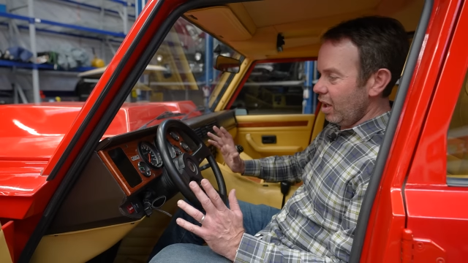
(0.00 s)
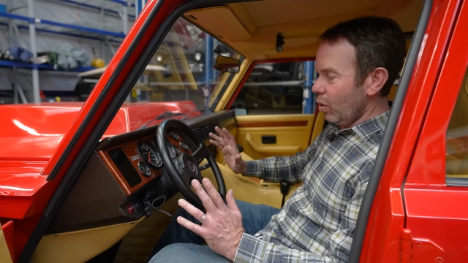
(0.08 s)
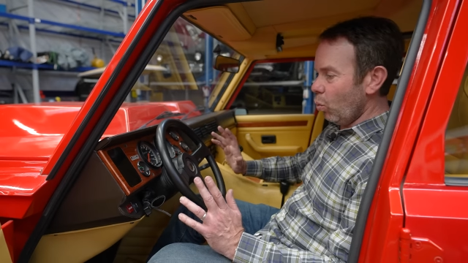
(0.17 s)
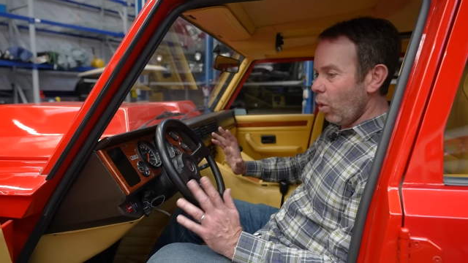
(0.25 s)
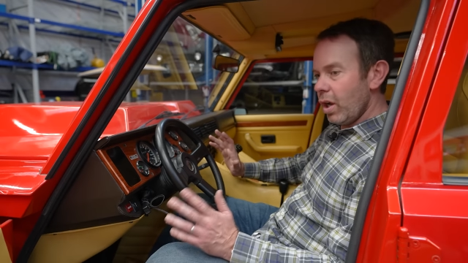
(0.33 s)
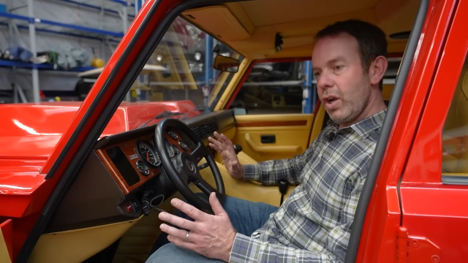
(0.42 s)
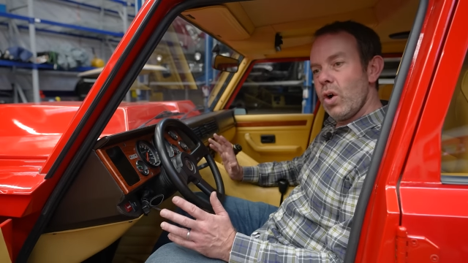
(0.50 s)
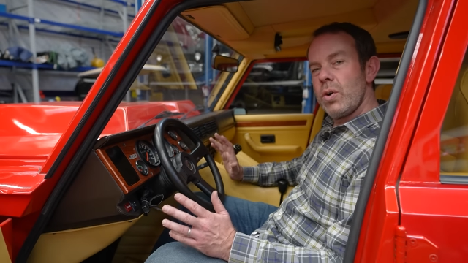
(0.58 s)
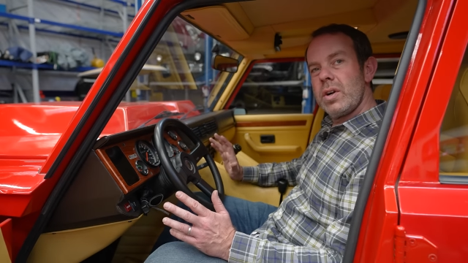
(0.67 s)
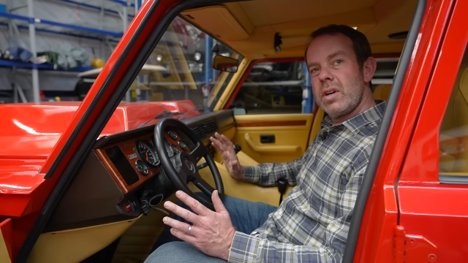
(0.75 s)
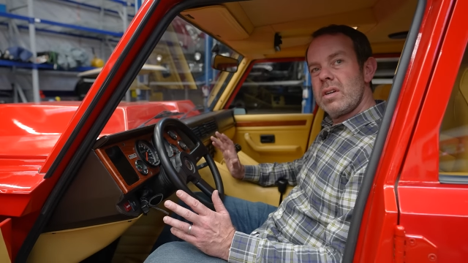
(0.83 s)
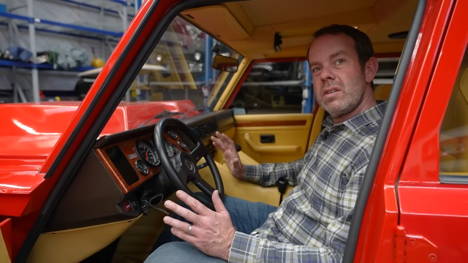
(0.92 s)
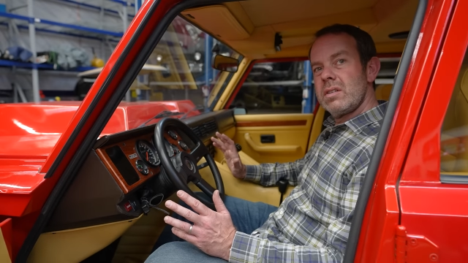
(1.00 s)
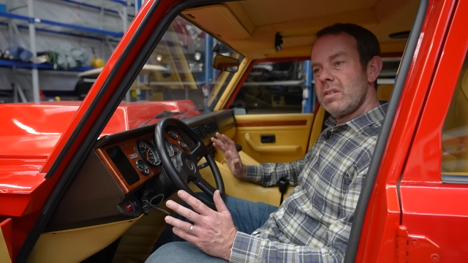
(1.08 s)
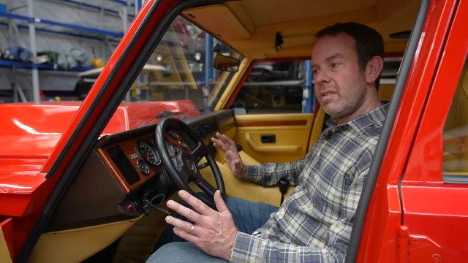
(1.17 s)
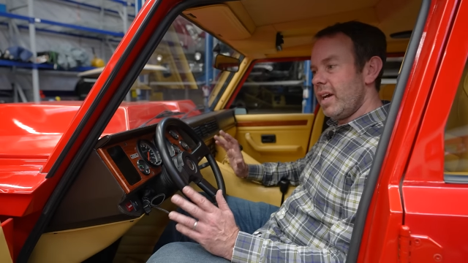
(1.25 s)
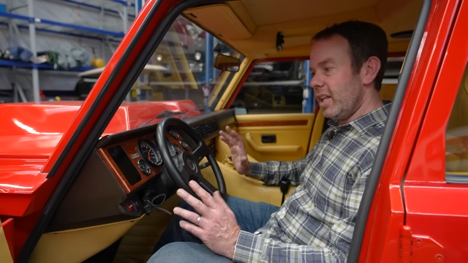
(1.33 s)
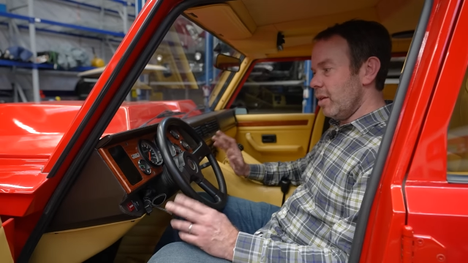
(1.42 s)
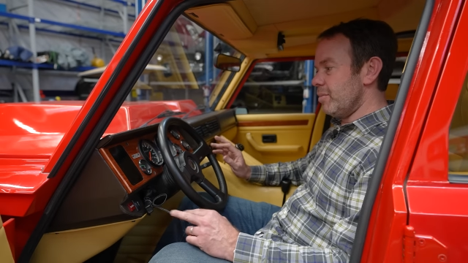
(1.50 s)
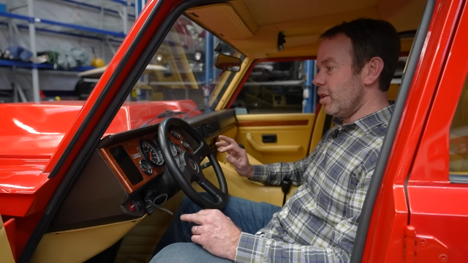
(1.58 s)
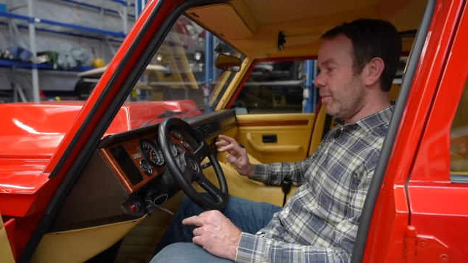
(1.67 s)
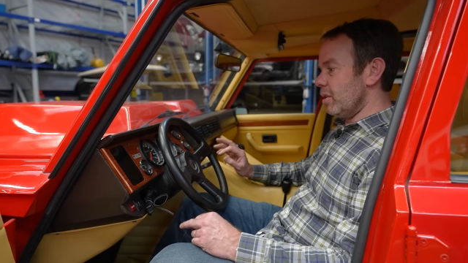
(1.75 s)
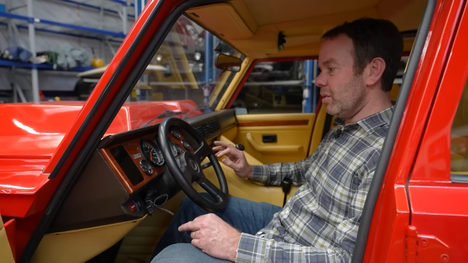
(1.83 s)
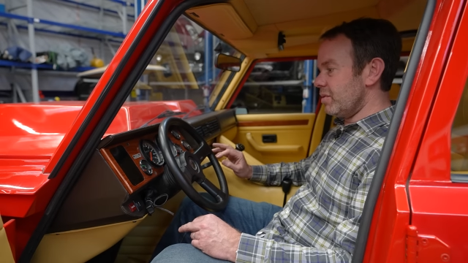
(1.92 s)
a one-owner
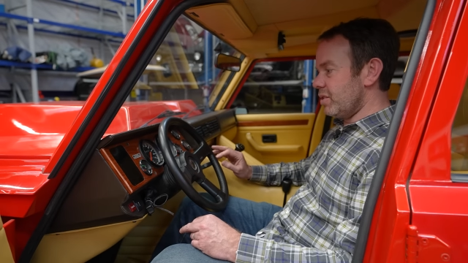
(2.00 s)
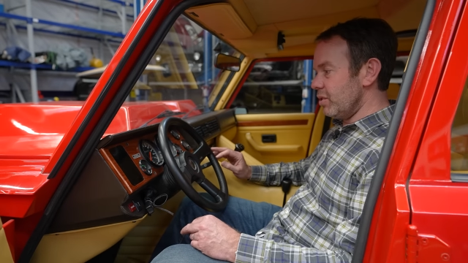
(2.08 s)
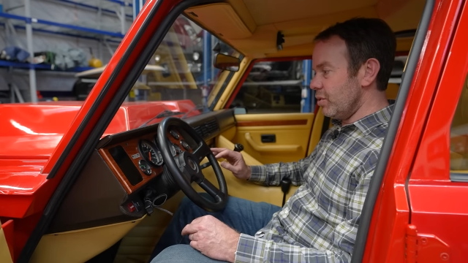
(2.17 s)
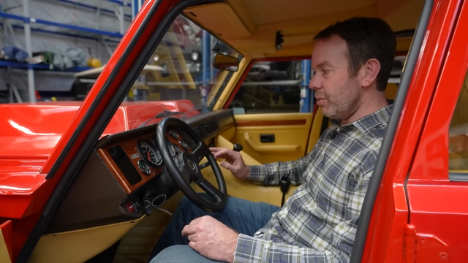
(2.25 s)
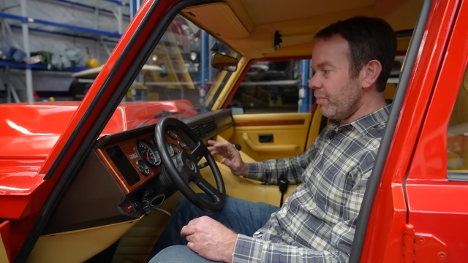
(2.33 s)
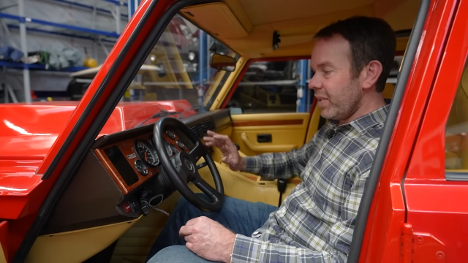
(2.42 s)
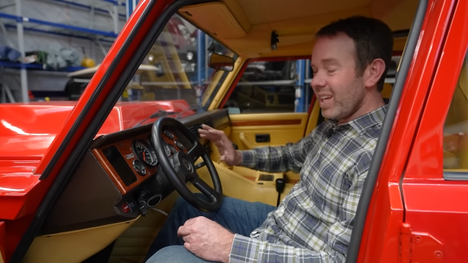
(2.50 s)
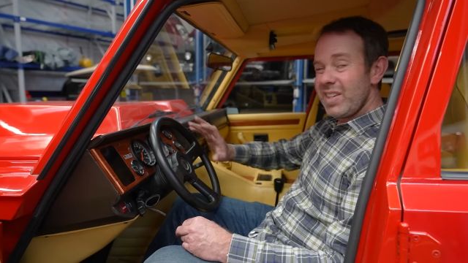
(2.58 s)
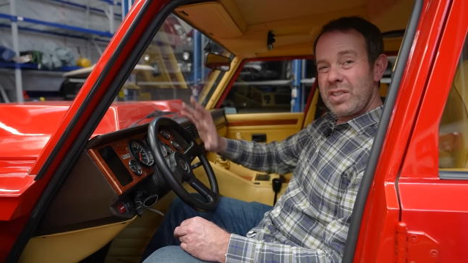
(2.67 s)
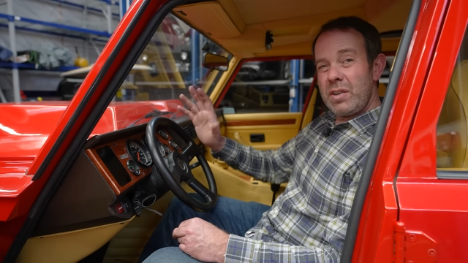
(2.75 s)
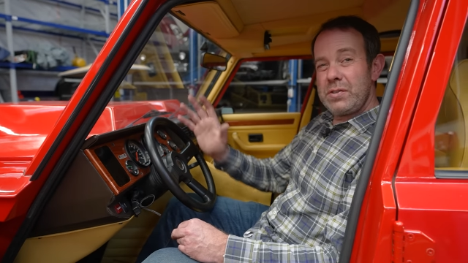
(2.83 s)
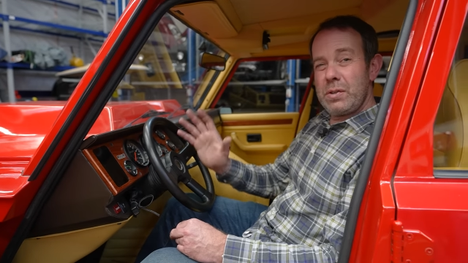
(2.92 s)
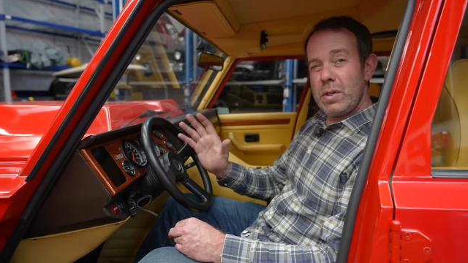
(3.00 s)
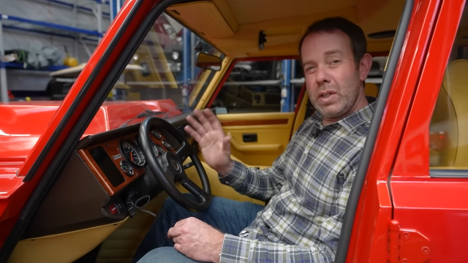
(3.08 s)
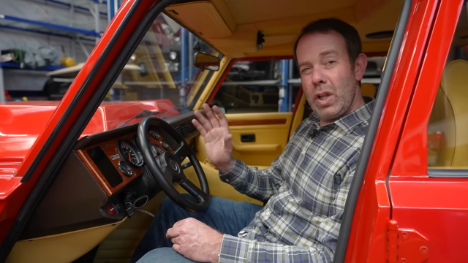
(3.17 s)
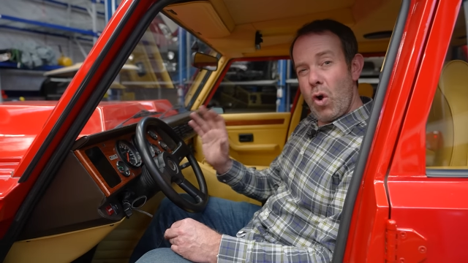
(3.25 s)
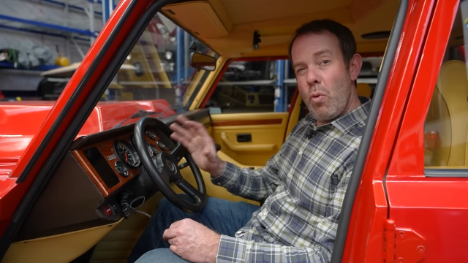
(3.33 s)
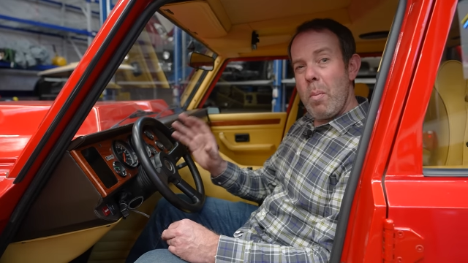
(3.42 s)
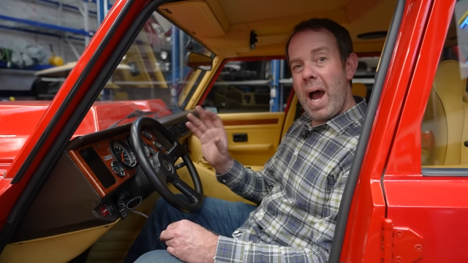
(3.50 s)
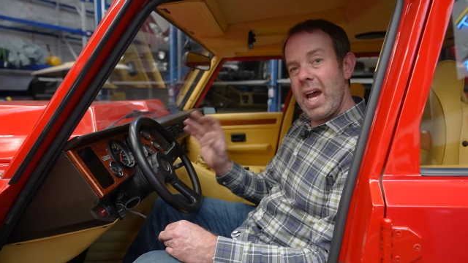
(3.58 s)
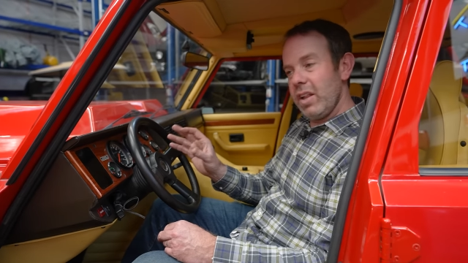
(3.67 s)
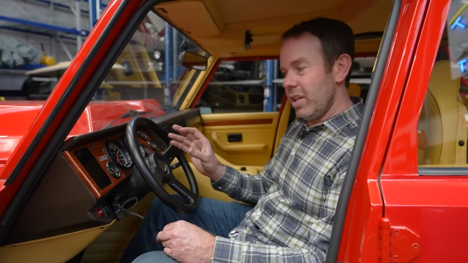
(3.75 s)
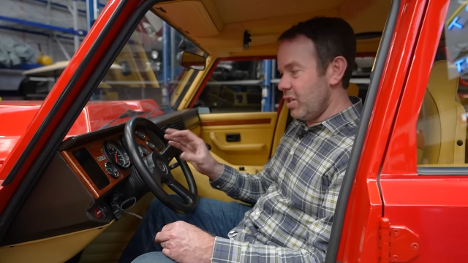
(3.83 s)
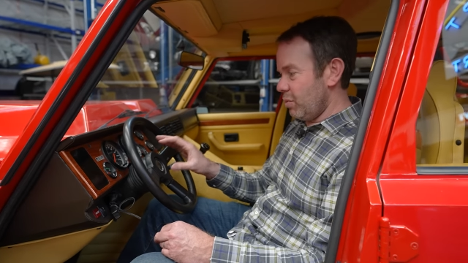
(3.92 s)
LM002, it's also a
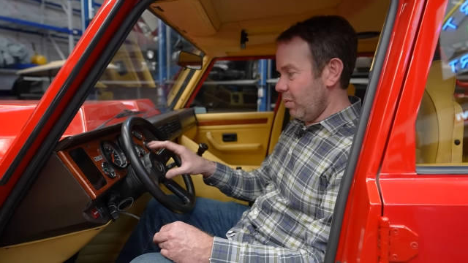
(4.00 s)
low-mileage